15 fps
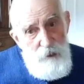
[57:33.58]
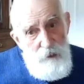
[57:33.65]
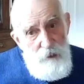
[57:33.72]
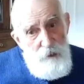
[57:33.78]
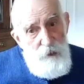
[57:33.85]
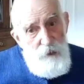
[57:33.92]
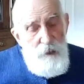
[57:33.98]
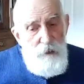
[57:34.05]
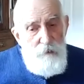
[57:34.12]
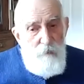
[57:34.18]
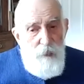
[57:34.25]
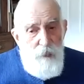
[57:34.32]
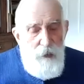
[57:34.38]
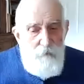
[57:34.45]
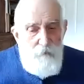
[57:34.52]
Do you know,
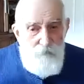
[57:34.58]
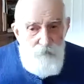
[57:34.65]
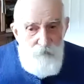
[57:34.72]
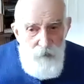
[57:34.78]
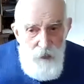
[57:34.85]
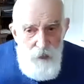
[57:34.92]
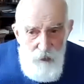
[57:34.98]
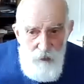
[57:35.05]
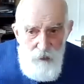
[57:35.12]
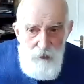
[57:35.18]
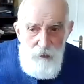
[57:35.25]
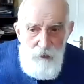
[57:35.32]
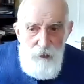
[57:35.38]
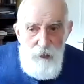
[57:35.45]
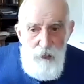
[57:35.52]

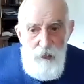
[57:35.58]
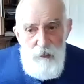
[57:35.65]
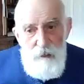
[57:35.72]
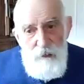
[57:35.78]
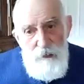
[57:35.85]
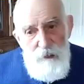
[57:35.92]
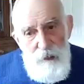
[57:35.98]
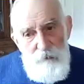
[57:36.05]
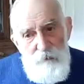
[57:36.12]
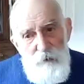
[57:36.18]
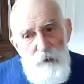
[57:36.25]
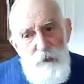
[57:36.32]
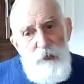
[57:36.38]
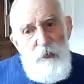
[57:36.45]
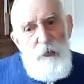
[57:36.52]
again, it seems
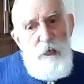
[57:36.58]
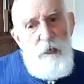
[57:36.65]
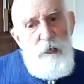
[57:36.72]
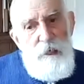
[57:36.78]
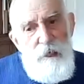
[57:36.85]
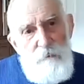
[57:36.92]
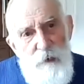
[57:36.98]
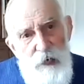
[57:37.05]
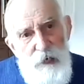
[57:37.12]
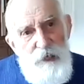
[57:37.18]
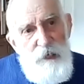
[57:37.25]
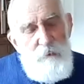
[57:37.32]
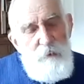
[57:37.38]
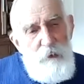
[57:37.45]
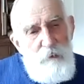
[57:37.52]
hardly
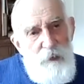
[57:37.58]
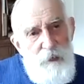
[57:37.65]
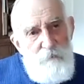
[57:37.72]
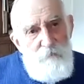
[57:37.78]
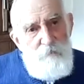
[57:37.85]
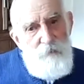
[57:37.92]
imaginable, but